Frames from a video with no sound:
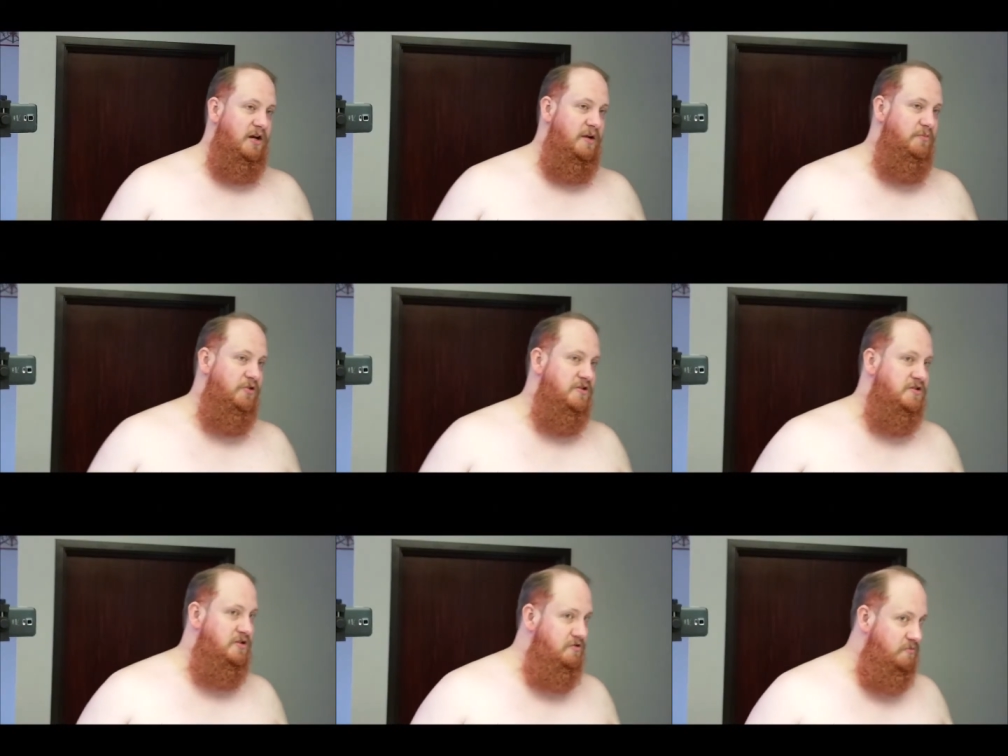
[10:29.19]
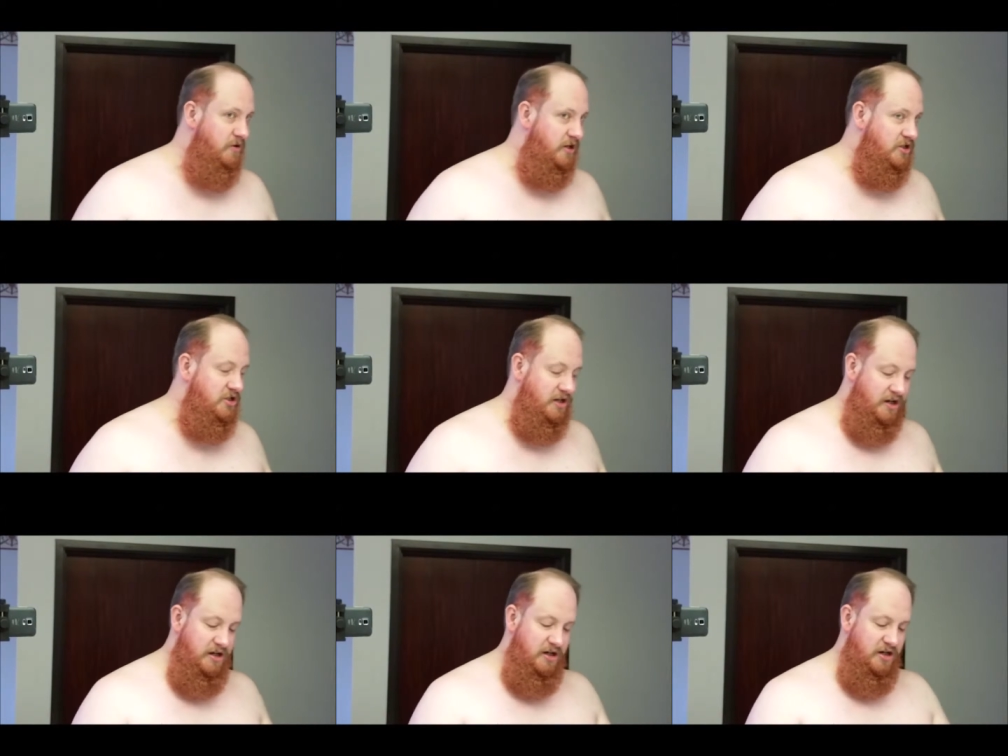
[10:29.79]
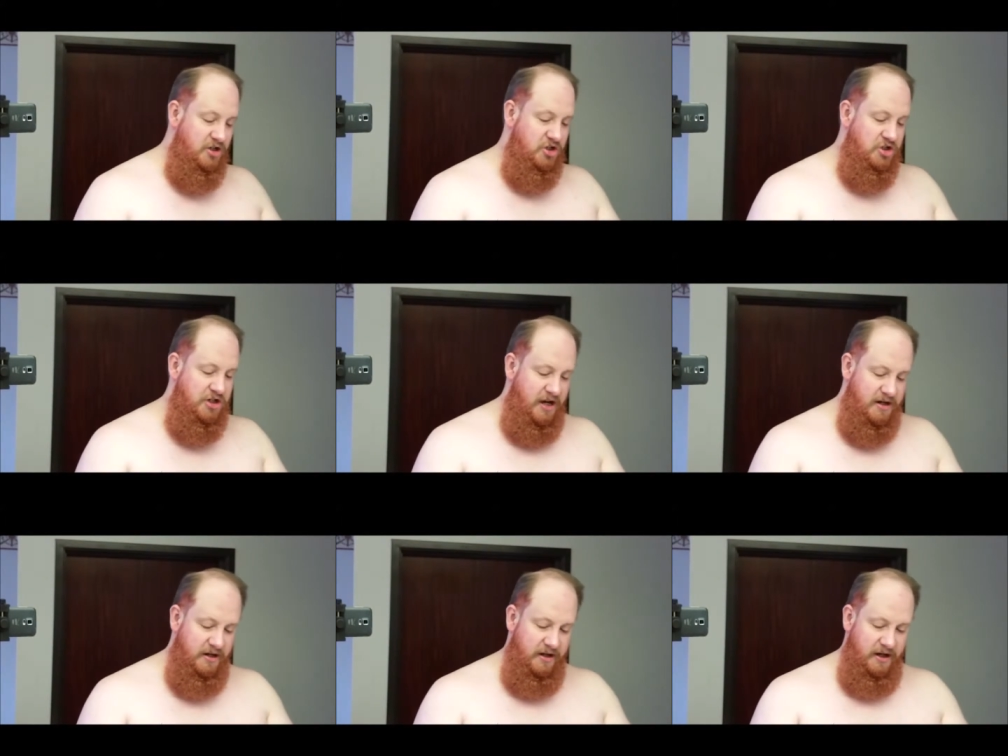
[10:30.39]
I put too much in, and it
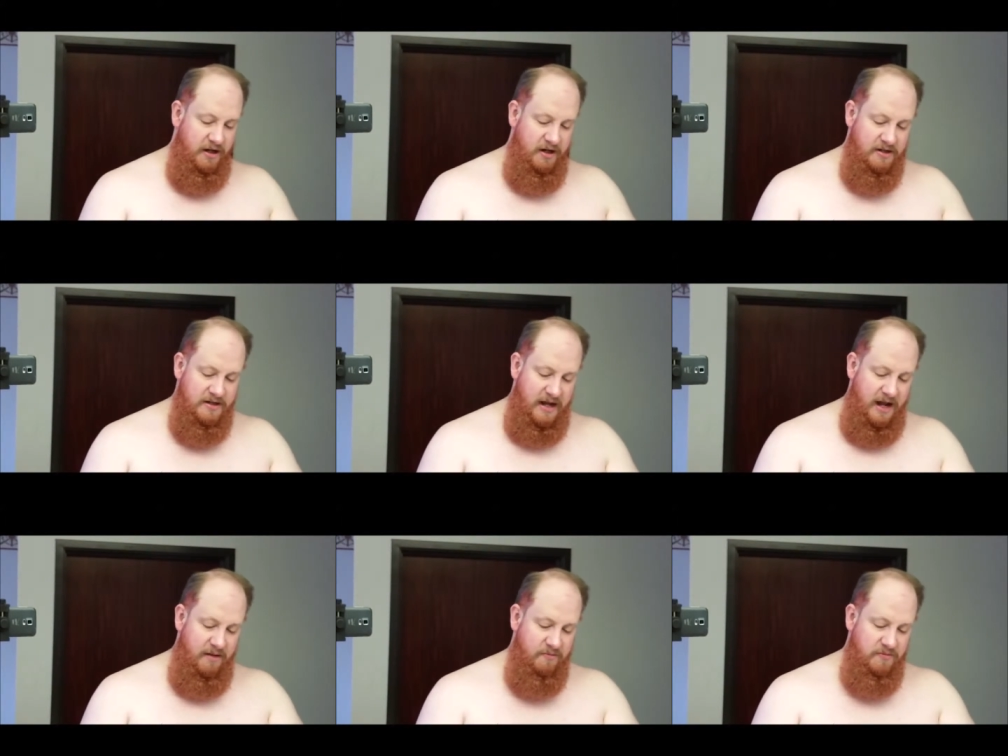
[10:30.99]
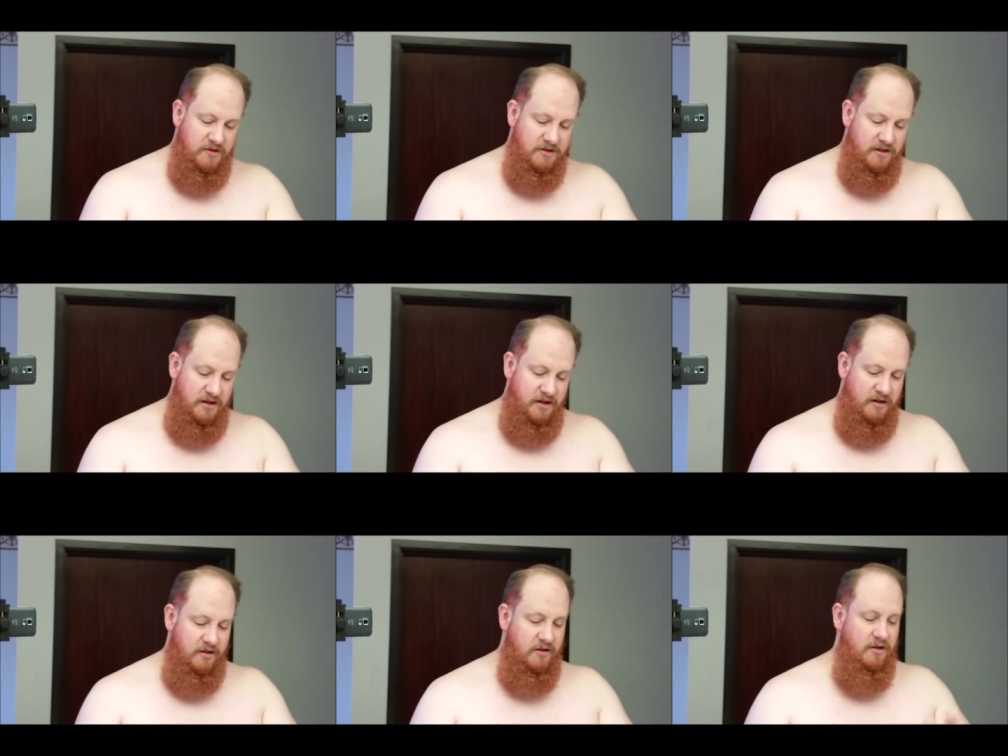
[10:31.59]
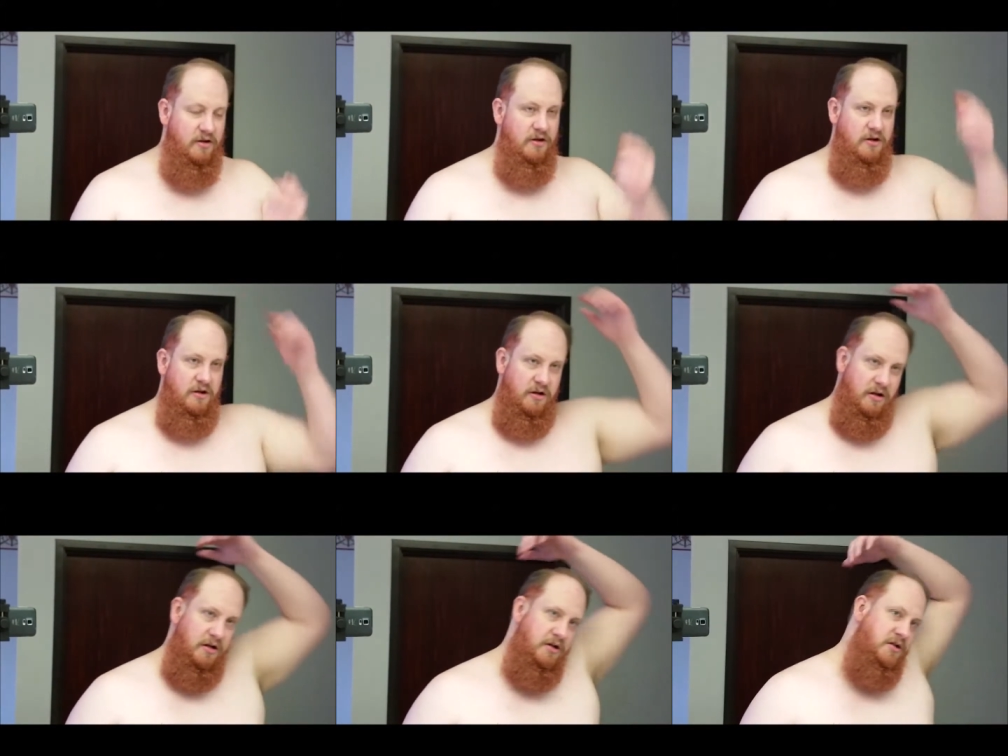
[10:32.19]
shed like a damned
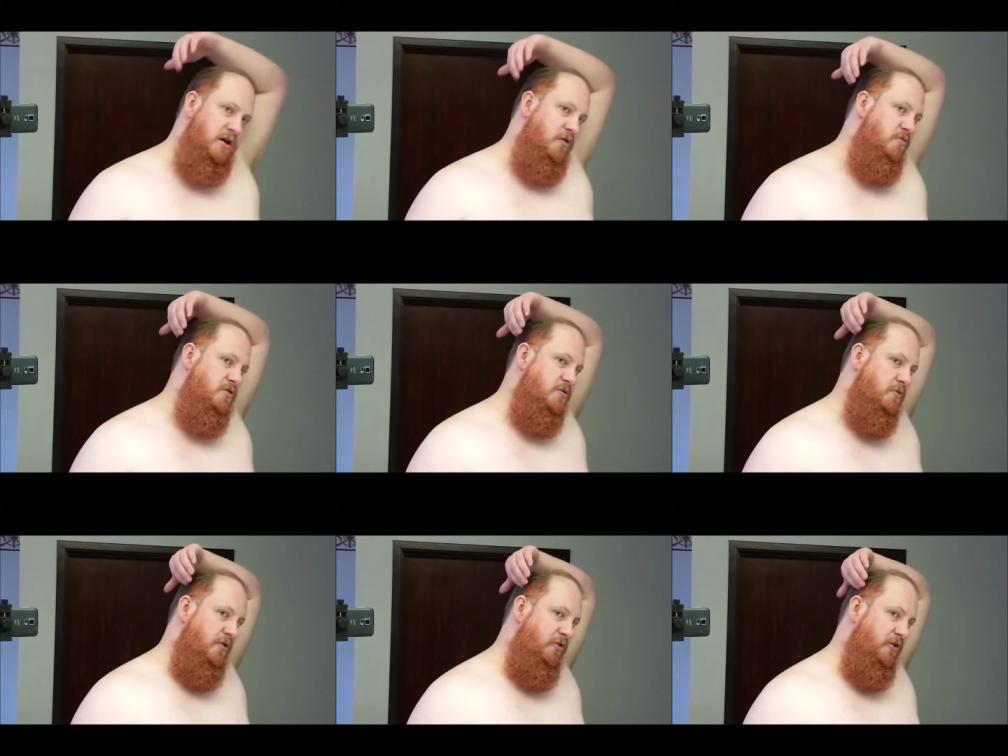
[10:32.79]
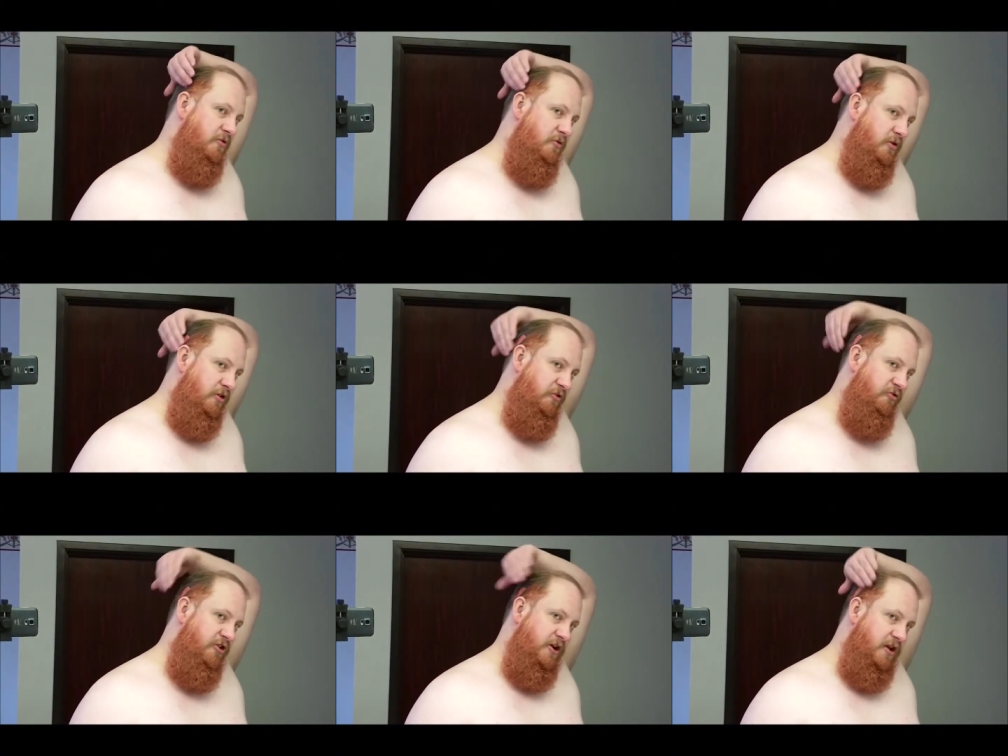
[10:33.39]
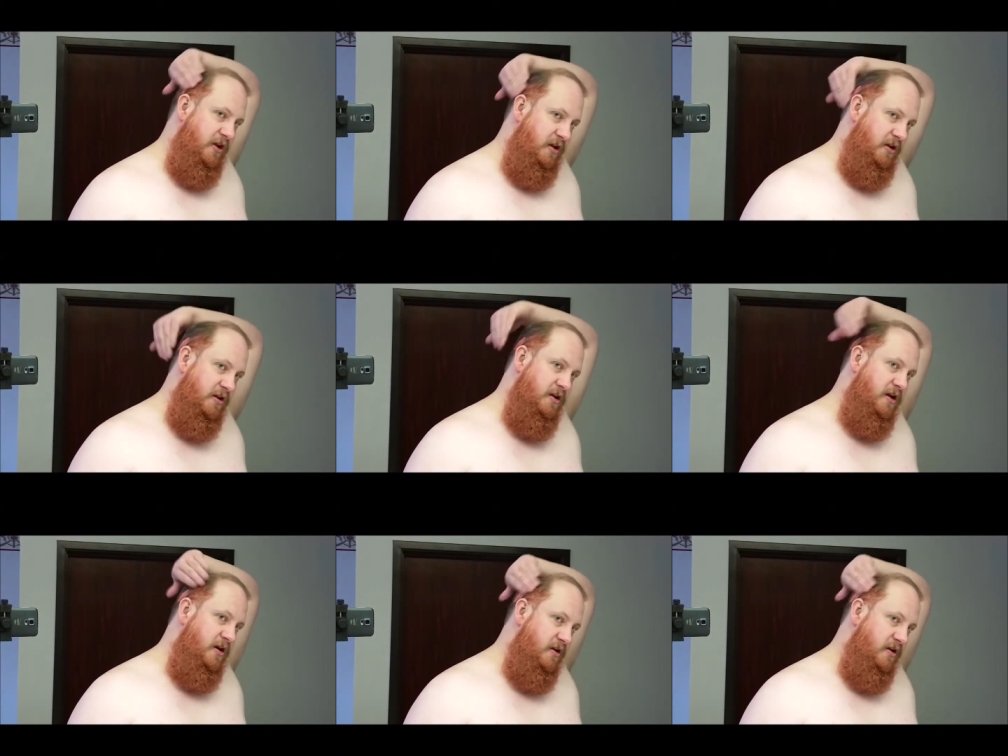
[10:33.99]
goat with fucking